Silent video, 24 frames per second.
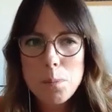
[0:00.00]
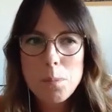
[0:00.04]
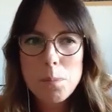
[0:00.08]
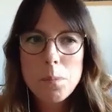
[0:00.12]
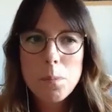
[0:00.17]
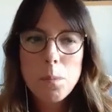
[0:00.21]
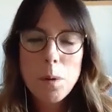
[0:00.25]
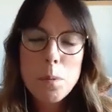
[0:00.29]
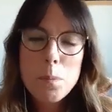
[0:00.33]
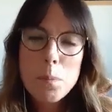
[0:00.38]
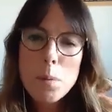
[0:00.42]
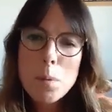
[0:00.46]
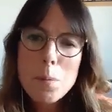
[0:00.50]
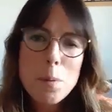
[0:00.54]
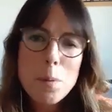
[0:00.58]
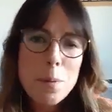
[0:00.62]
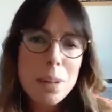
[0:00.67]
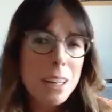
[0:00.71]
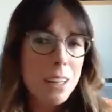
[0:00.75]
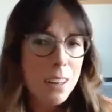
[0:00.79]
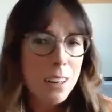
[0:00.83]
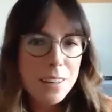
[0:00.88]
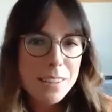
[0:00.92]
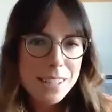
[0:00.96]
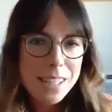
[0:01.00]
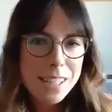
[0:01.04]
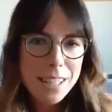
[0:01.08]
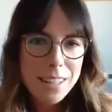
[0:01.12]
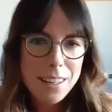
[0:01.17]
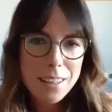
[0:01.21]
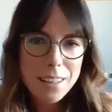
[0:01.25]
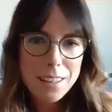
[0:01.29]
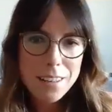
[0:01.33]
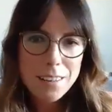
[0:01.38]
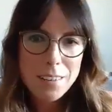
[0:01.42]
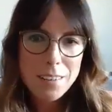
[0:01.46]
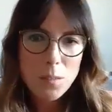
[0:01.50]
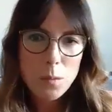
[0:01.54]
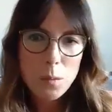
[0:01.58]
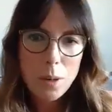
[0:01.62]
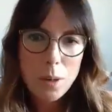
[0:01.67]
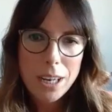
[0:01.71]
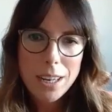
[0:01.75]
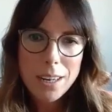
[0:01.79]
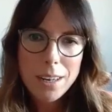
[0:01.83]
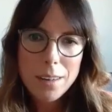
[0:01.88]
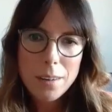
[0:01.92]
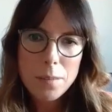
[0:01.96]
we're probably closer than
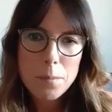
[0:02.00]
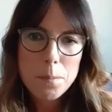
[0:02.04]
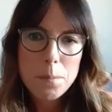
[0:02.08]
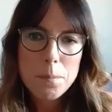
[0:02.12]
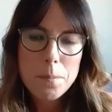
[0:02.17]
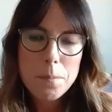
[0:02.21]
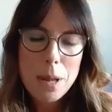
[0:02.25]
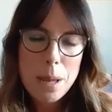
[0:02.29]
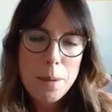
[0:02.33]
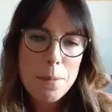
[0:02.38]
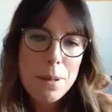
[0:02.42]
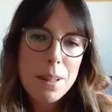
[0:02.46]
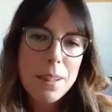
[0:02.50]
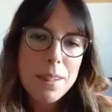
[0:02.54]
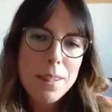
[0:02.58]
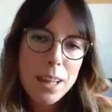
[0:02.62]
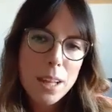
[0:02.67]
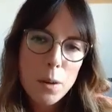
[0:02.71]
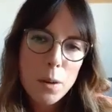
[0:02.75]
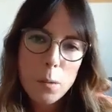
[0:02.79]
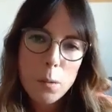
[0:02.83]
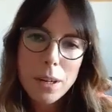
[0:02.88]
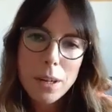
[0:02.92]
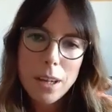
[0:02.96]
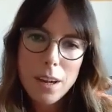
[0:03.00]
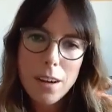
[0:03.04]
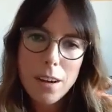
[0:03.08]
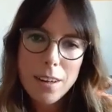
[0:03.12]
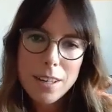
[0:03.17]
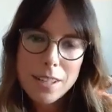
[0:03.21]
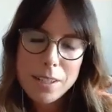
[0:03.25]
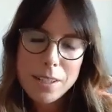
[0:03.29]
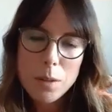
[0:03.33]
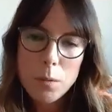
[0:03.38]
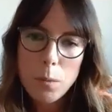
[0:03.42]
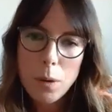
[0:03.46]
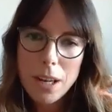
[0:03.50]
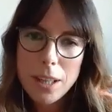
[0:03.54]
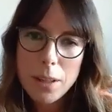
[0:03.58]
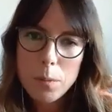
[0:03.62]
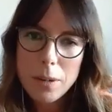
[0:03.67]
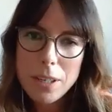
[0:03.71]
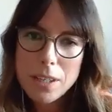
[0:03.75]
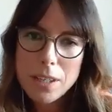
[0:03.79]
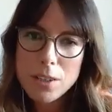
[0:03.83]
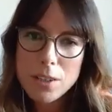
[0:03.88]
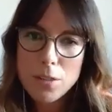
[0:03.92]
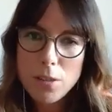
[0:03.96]
we maybe think we are. It's the way that
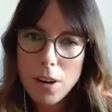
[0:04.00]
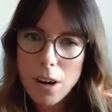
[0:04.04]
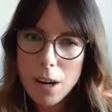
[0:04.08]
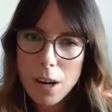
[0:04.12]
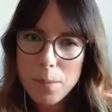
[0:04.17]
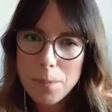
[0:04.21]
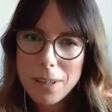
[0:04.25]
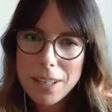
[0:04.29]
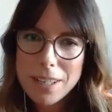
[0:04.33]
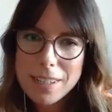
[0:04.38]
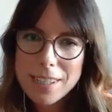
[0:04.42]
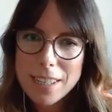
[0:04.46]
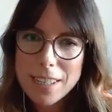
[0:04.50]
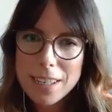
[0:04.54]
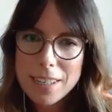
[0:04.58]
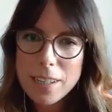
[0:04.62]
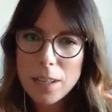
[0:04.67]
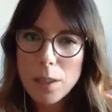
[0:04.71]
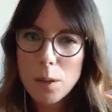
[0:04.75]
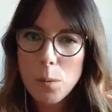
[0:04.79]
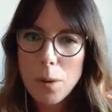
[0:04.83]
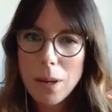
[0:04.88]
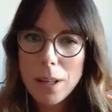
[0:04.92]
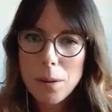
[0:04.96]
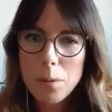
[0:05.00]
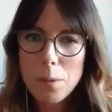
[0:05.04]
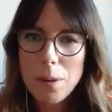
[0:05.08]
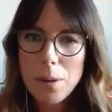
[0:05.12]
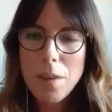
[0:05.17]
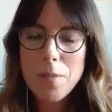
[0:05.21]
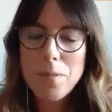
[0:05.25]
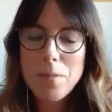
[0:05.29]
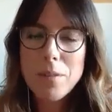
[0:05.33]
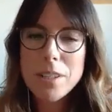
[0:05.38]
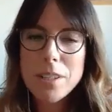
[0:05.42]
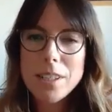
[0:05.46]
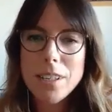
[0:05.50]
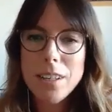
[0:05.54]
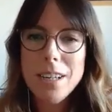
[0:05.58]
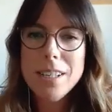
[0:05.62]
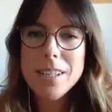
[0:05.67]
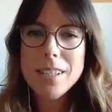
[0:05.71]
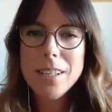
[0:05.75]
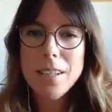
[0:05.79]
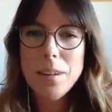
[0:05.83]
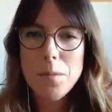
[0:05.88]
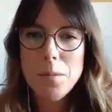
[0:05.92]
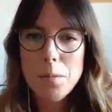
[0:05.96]
we describe these things and the way that we
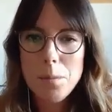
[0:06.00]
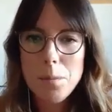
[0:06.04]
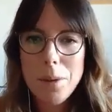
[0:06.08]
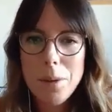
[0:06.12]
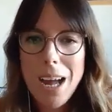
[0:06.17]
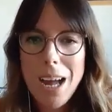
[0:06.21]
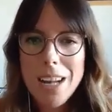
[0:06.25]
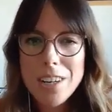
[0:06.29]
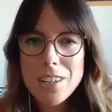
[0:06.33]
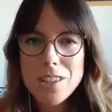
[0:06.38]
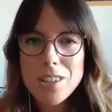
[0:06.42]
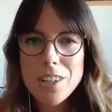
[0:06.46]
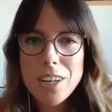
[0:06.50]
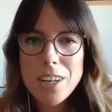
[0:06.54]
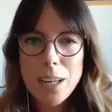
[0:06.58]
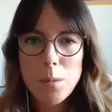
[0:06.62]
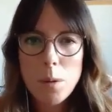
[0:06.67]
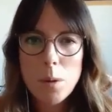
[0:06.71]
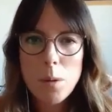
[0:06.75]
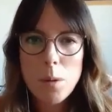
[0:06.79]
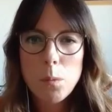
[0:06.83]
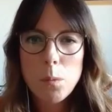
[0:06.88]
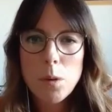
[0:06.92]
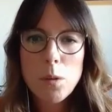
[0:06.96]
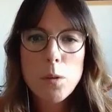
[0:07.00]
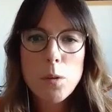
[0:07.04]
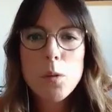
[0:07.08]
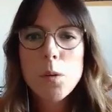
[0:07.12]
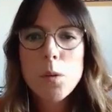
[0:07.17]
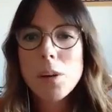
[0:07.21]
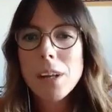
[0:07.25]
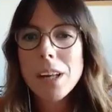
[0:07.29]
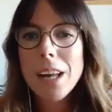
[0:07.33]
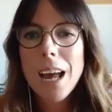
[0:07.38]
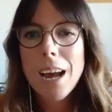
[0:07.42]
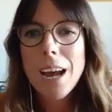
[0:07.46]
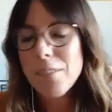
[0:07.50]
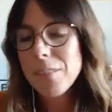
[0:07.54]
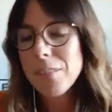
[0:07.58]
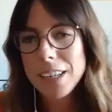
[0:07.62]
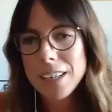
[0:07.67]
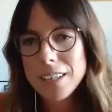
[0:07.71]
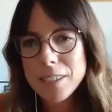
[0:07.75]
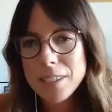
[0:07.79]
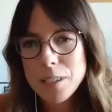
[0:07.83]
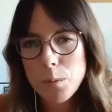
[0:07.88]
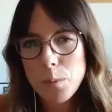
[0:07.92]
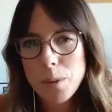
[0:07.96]
emphasize them. But actually, we're all going to have
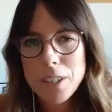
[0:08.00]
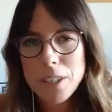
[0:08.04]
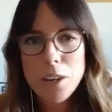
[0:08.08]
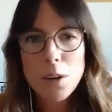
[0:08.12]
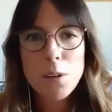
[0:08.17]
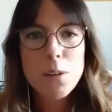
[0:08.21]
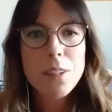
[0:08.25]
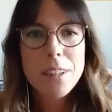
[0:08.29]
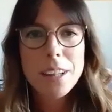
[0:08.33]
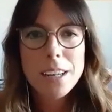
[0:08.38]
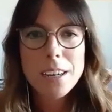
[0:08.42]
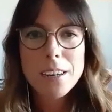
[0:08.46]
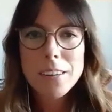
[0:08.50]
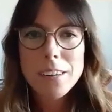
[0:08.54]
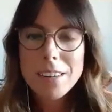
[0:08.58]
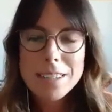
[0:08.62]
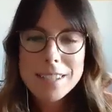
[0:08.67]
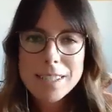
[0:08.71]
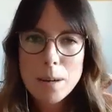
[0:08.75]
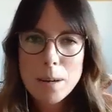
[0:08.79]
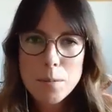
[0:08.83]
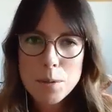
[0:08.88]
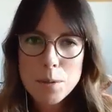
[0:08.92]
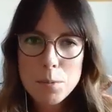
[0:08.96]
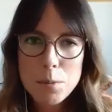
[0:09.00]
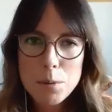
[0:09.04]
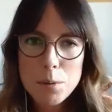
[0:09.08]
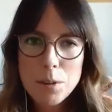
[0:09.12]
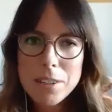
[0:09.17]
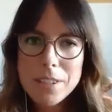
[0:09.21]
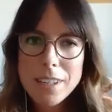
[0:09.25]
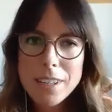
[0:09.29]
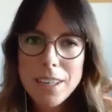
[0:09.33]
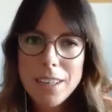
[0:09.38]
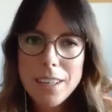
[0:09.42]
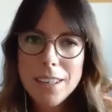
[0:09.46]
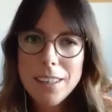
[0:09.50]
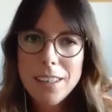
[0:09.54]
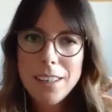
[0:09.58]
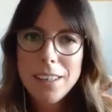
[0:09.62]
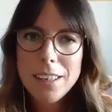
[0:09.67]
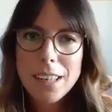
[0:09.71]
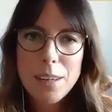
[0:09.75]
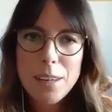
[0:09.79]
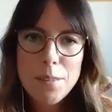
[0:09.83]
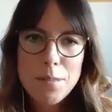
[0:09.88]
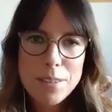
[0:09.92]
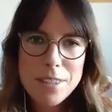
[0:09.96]
things that we don't think are acceptable to
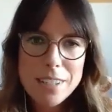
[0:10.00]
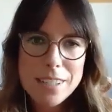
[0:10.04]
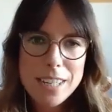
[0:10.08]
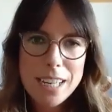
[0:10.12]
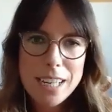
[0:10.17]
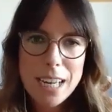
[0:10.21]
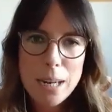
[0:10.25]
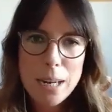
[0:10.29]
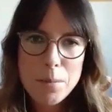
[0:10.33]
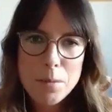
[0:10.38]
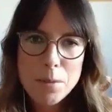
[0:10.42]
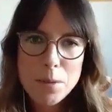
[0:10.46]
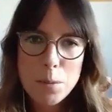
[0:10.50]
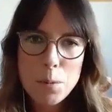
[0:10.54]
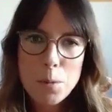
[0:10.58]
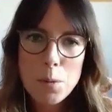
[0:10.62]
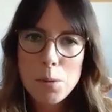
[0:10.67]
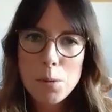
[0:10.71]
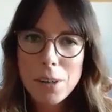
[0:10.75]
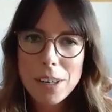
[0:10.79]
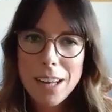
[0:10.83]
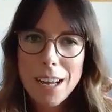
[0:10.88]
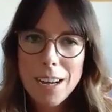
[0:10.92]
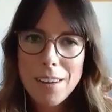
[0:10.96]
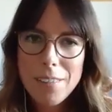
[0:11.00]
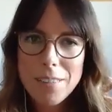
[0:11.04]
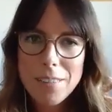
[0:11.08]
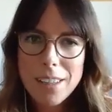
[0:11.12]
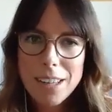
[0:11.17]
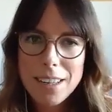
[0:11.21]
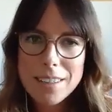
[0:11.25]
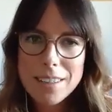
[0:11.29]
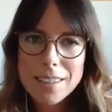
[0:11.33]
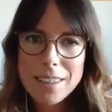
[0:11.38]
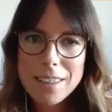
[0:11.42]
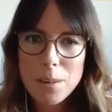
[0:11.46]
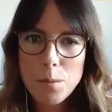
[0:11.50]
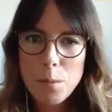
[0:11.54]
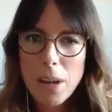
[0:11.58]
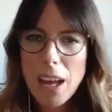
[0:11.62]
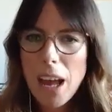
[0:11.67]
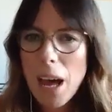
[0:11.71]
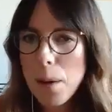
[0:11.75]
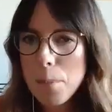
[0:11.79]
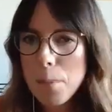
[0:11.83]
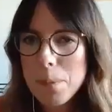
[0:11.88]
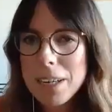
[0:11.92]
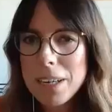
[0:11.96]
give to teams, and we're all going to have things that we're
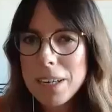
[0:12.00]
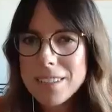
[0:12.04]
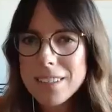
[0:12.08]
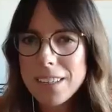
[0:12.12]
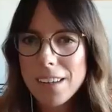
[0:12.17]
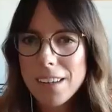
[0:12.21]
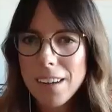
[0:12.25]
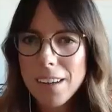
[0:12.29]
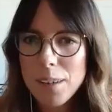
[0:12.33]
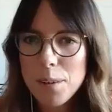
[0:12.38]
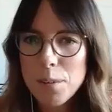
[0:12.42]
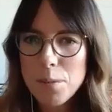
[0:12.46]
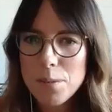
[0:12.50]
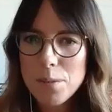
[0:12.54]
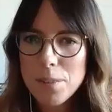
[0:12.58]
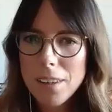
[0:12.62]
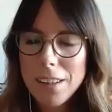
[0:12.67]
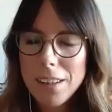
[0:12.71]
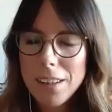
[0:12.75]
happy to kind of,